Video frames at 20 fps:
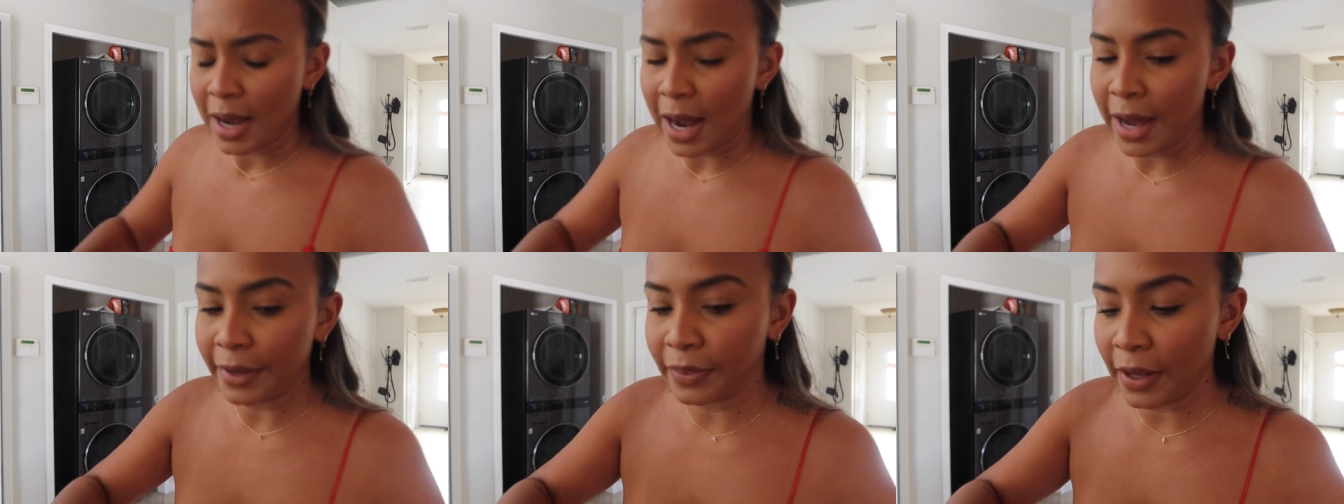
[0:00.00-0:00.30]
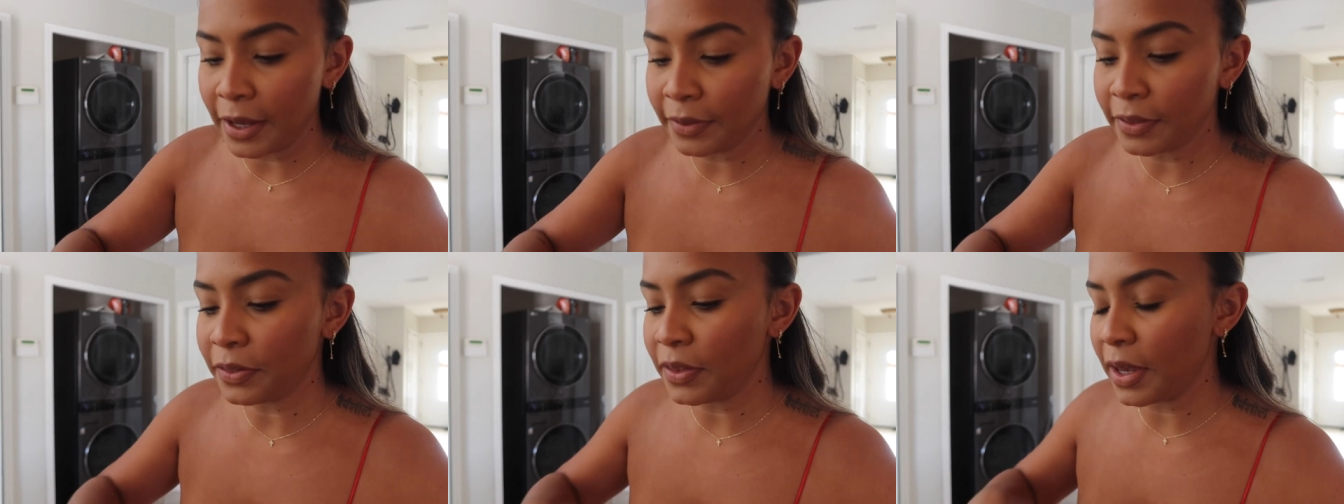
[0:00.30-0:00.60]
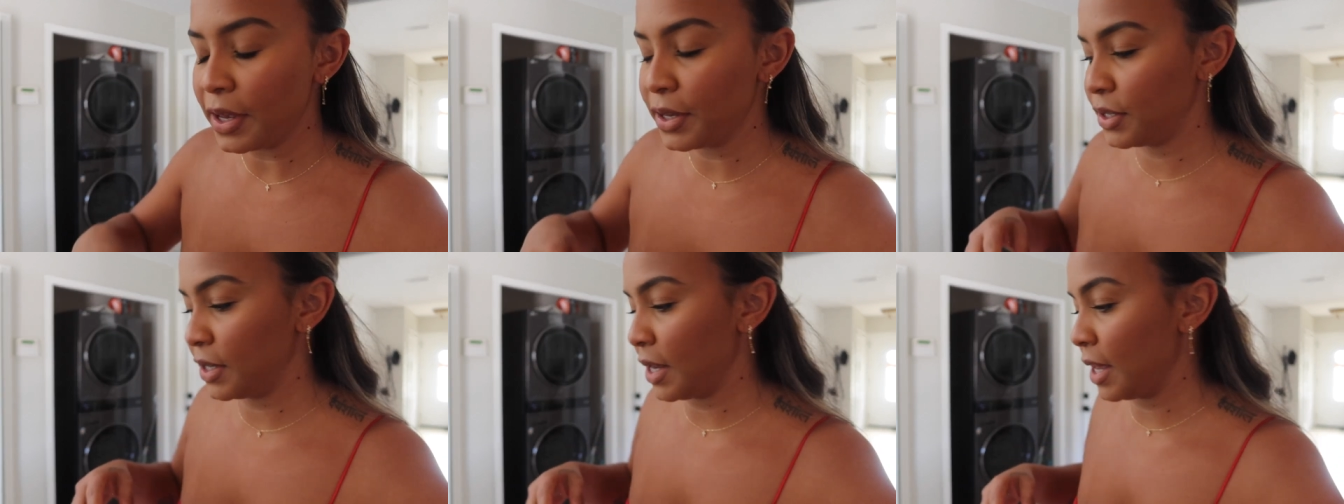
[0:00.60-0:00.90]
I think that
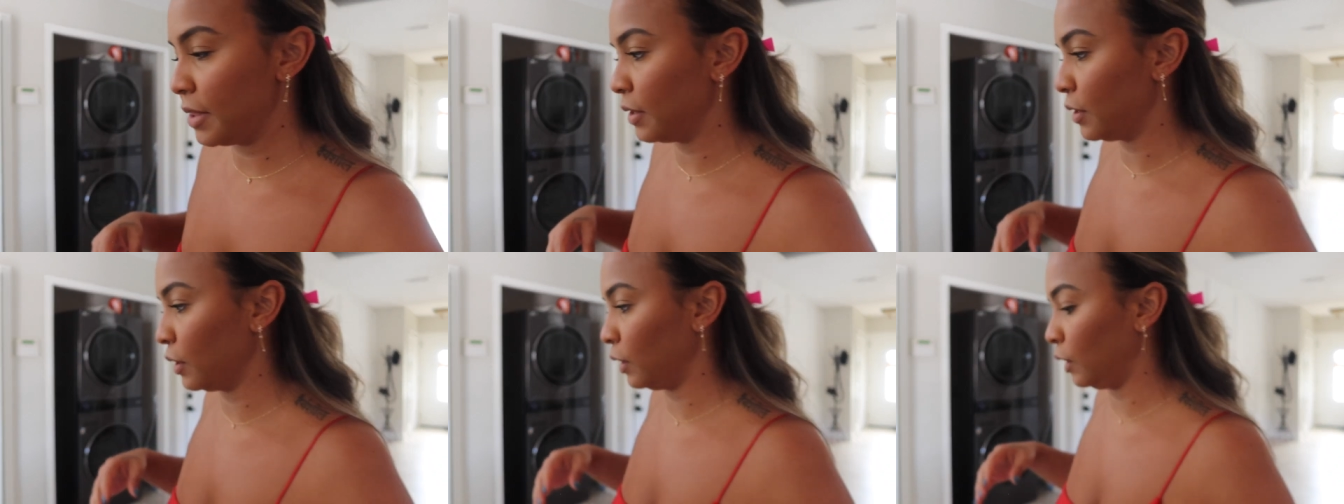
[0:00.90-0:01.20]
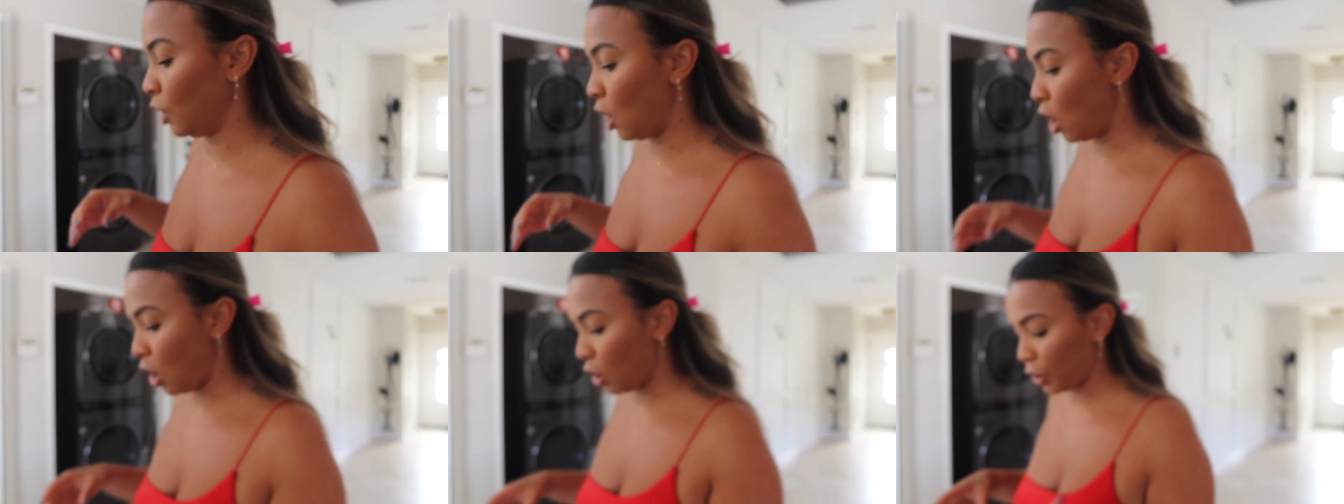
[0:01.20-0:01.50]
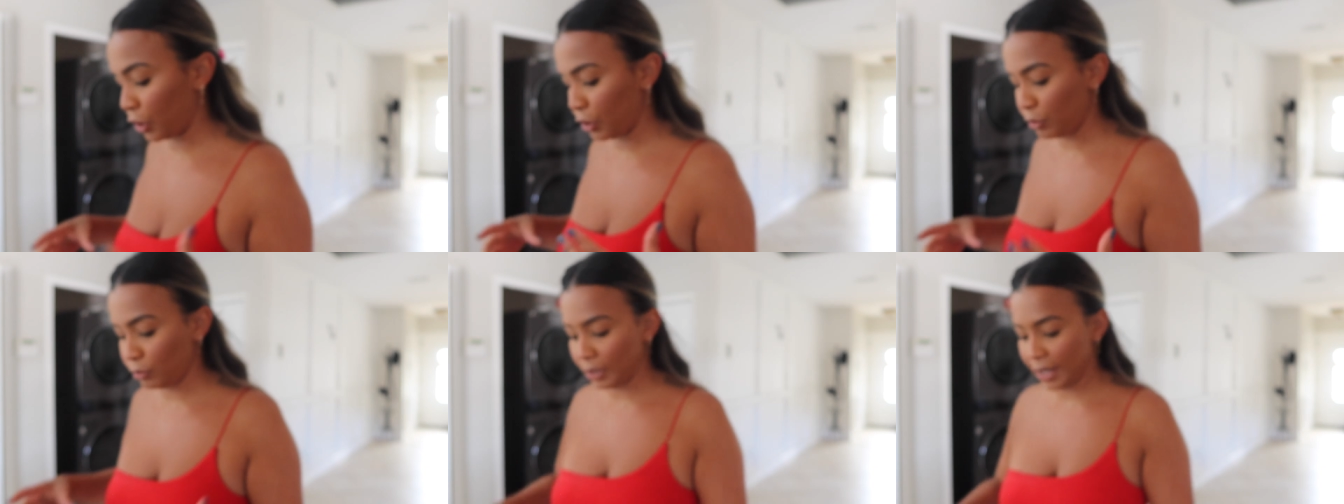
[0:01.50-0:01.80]
they say that the
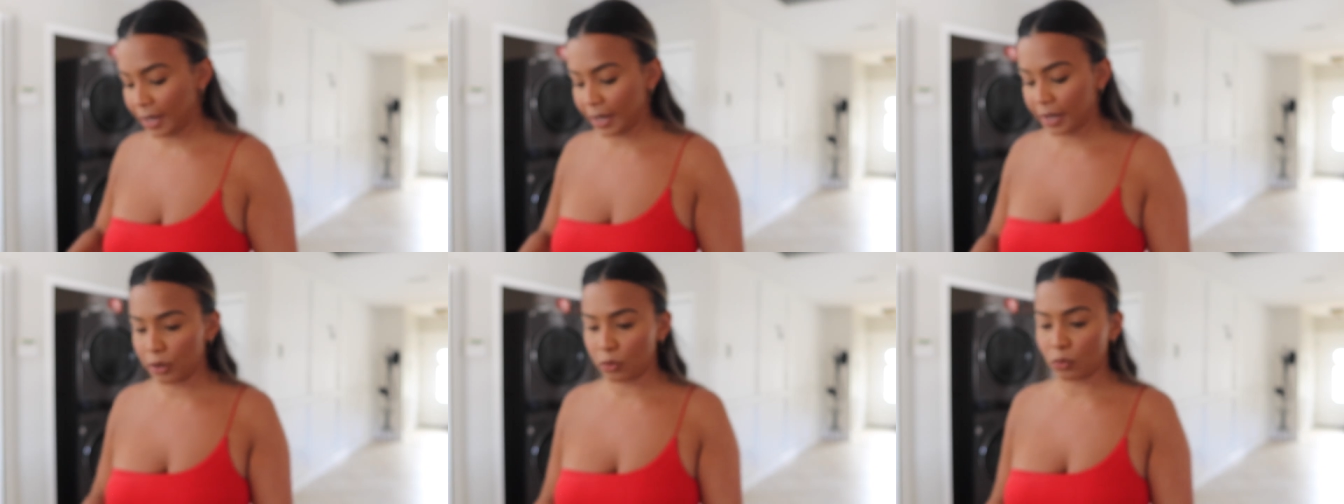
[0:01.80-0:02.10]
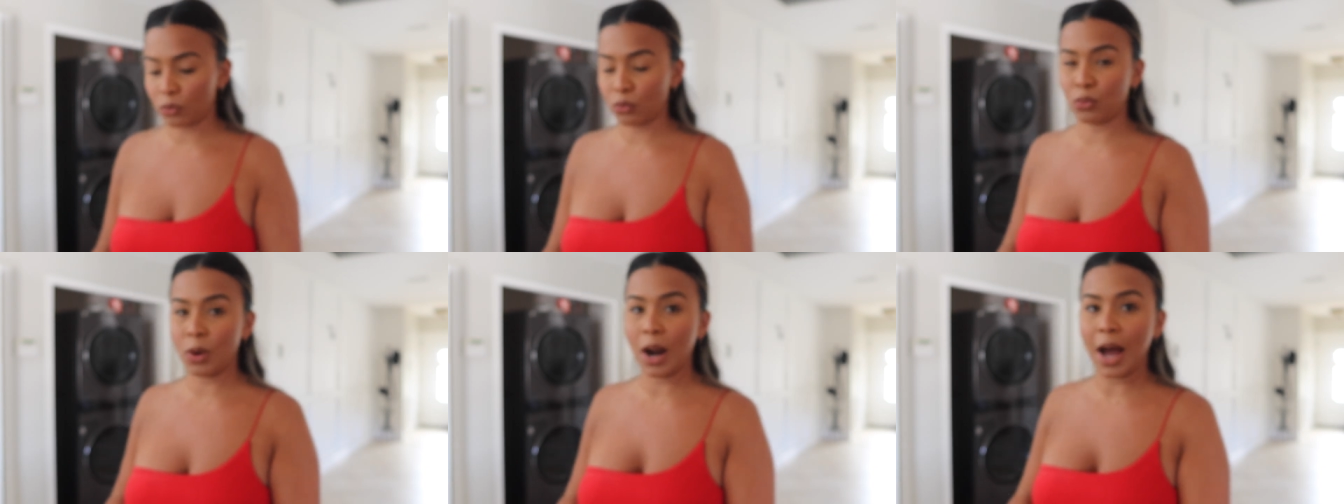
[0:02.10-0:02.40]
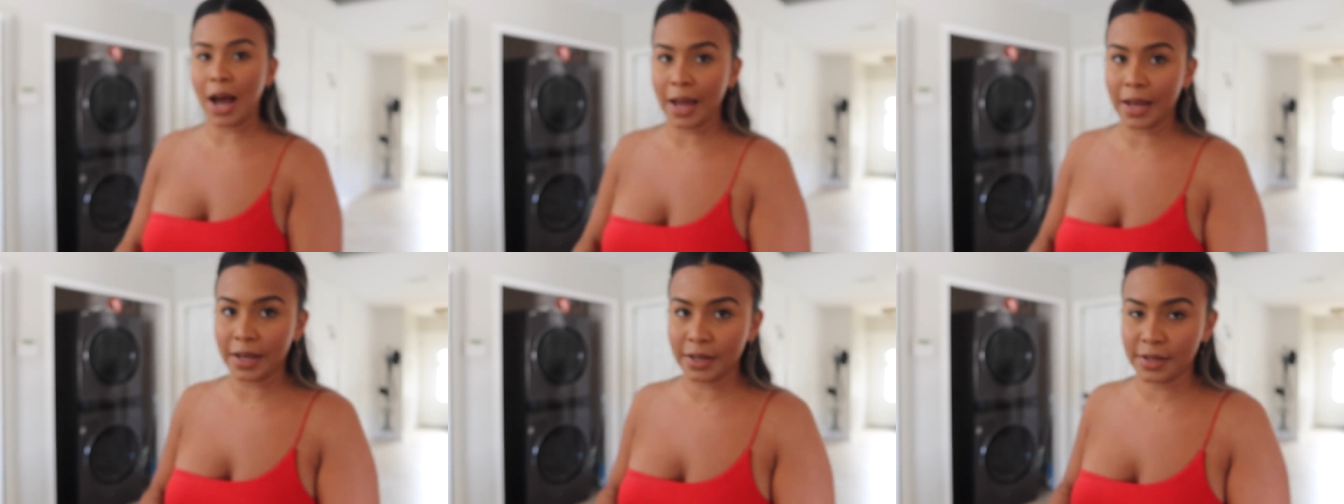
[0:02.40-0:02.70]
longer you let it
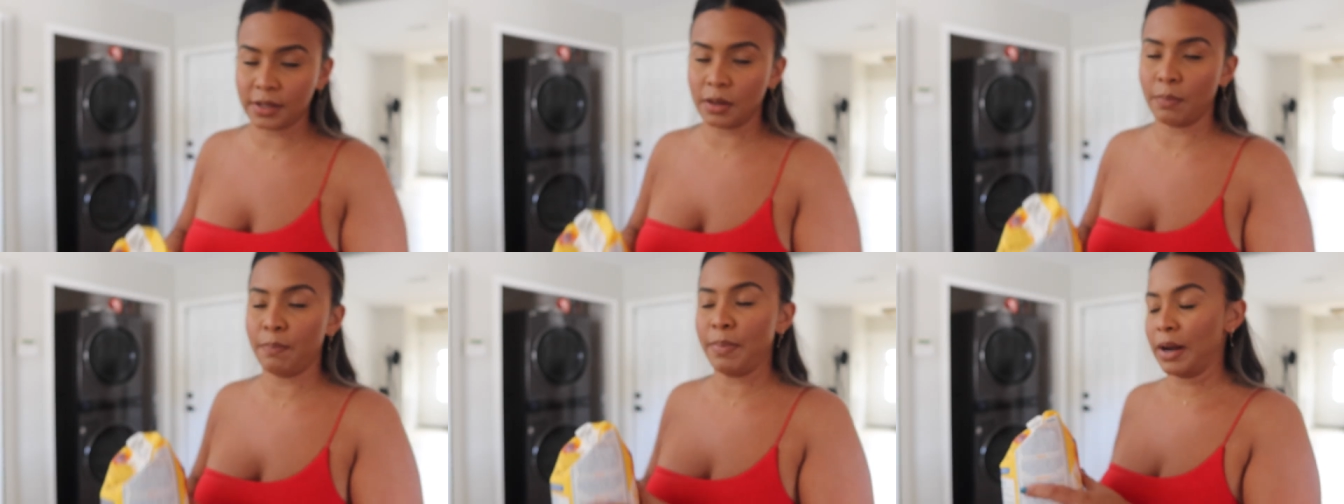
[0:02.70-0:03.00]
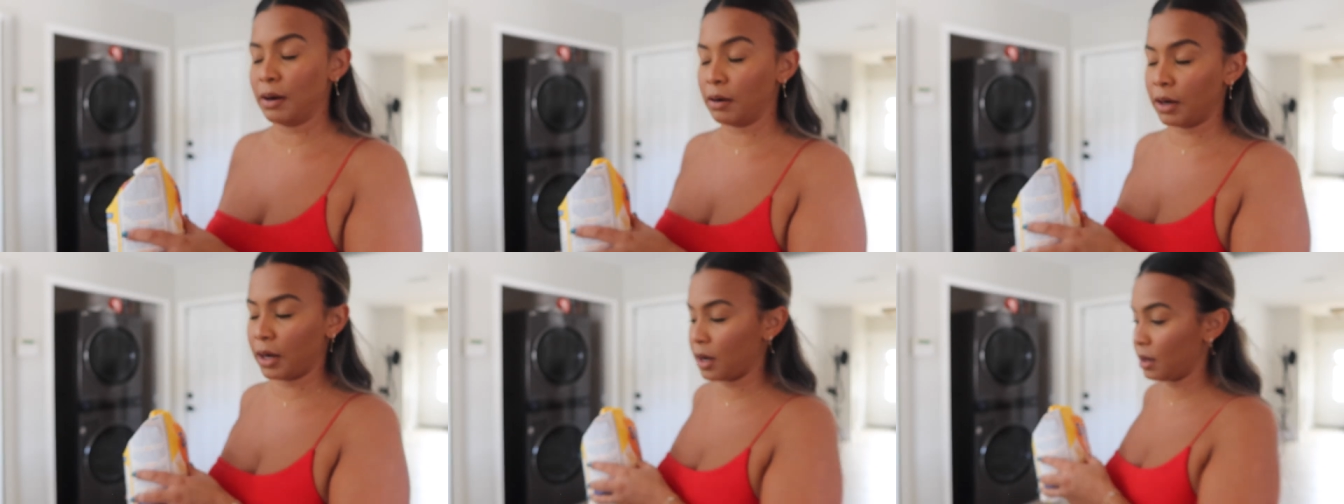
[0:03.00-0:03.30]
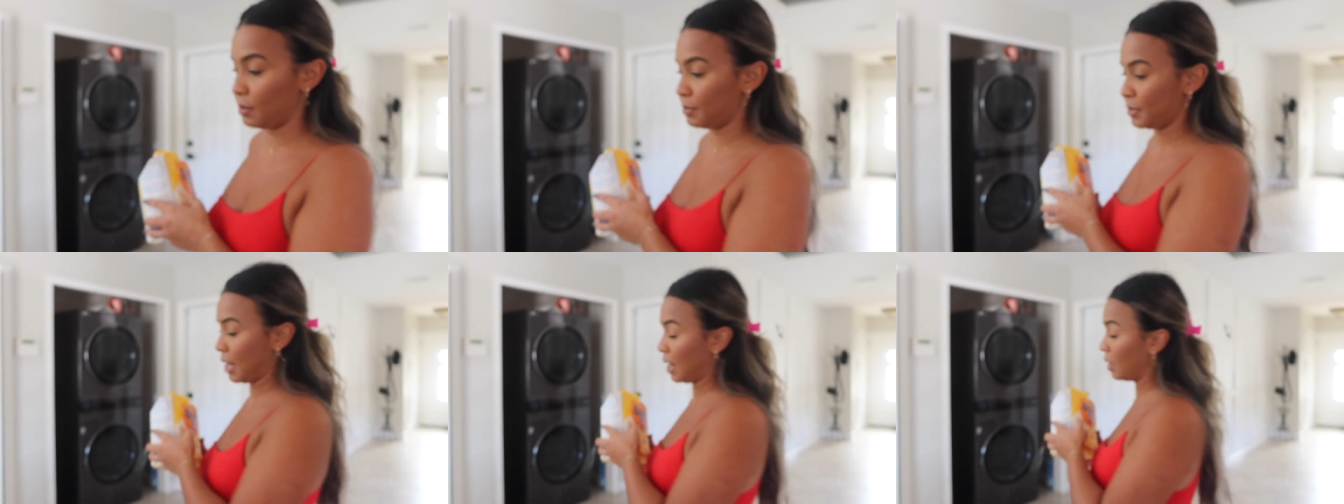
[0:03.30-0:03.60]
rise, the better it comes